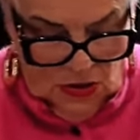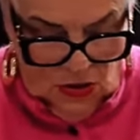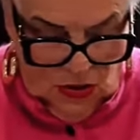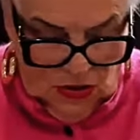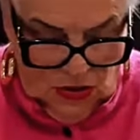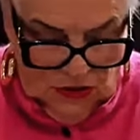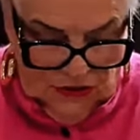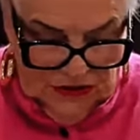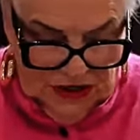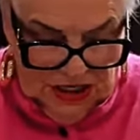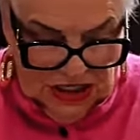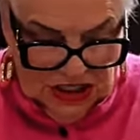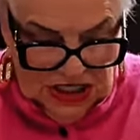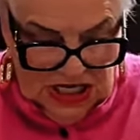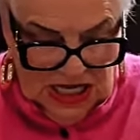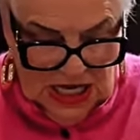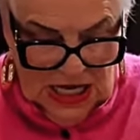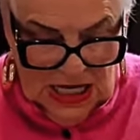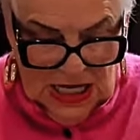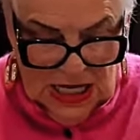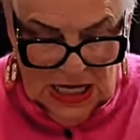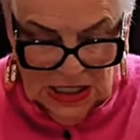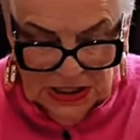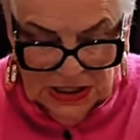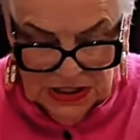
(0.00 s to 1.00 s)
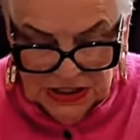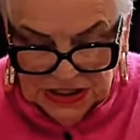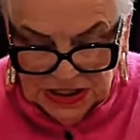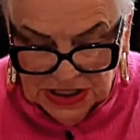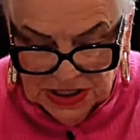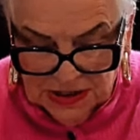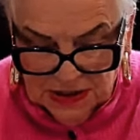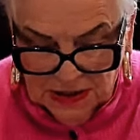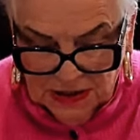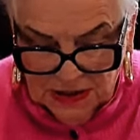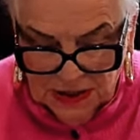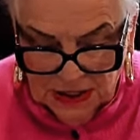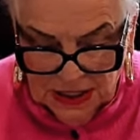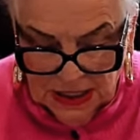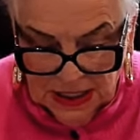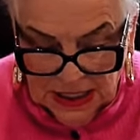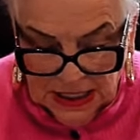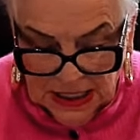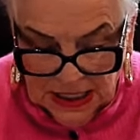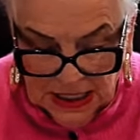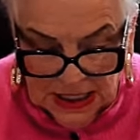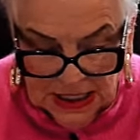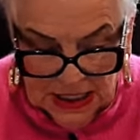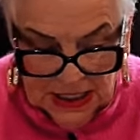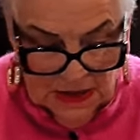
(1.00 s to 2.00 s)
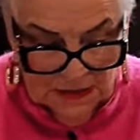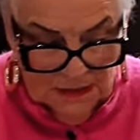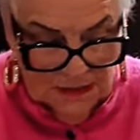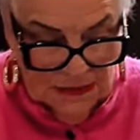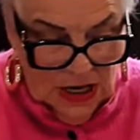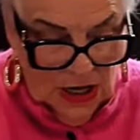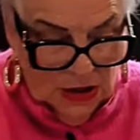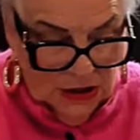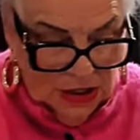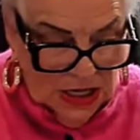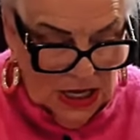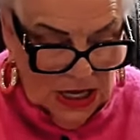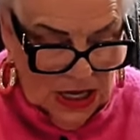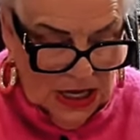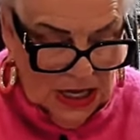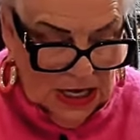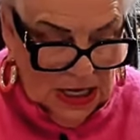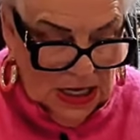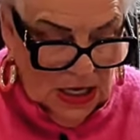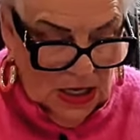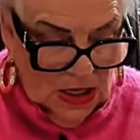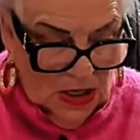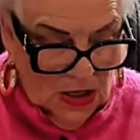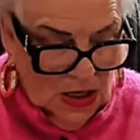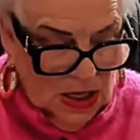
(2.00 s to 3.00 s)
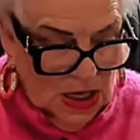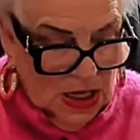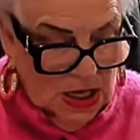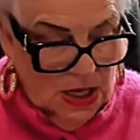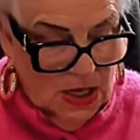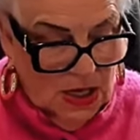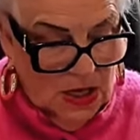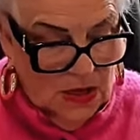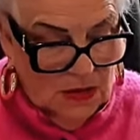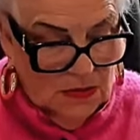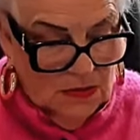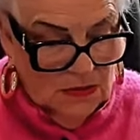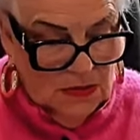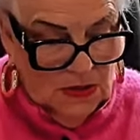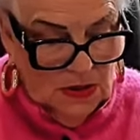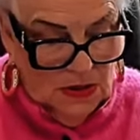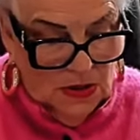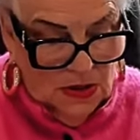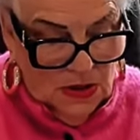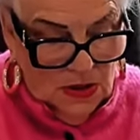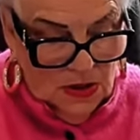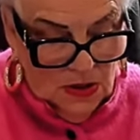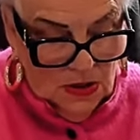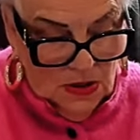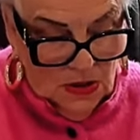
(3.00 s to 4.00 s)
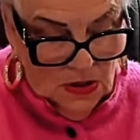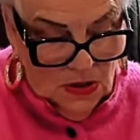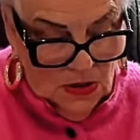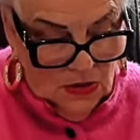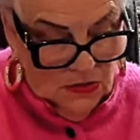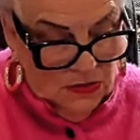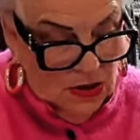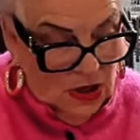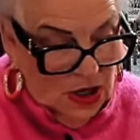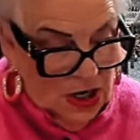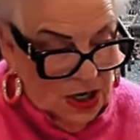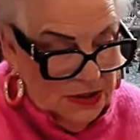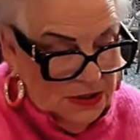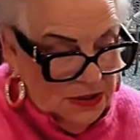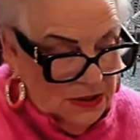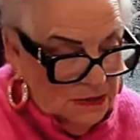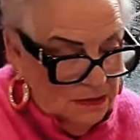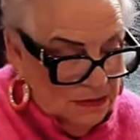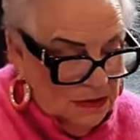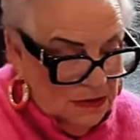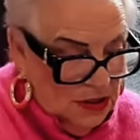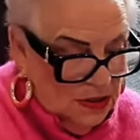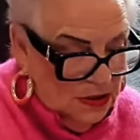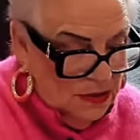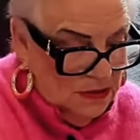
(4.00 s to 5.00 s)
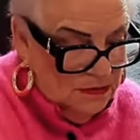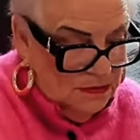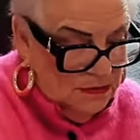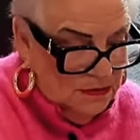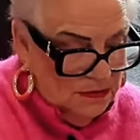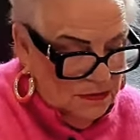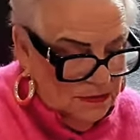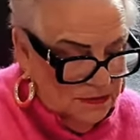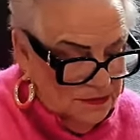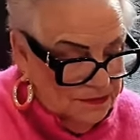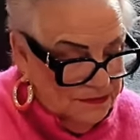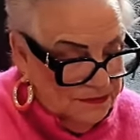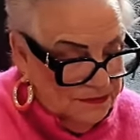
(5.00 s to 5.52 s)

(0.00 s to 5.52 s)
look at these cards. Um, okay. Um, all right. Um,